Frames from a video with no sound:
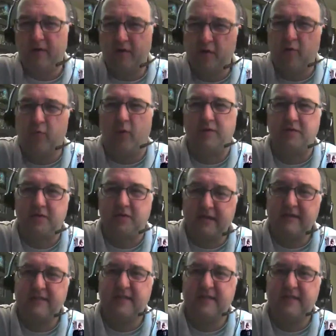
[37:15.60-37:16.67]
good ones,
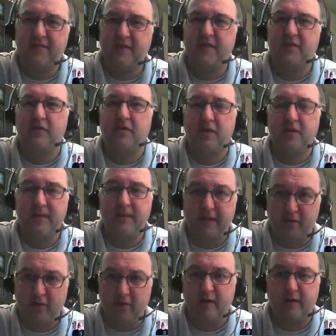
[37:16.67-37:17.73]
things that I think are going to be
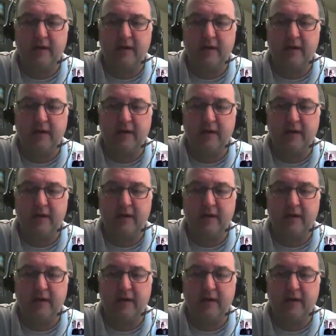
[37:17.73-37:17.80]
good.